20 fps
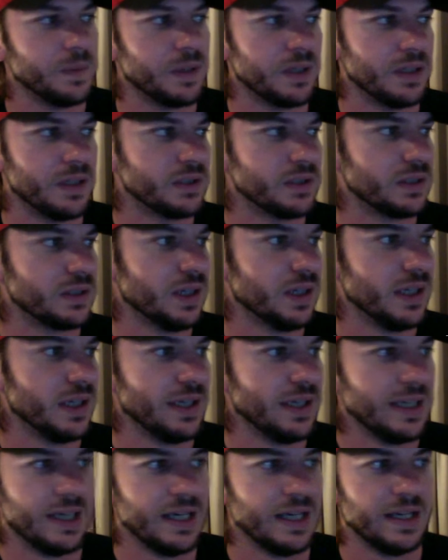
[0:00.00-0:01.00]
because,
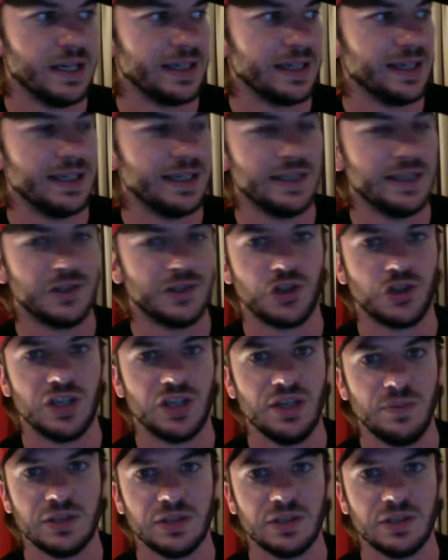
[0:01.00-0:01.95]
again, he's cheap.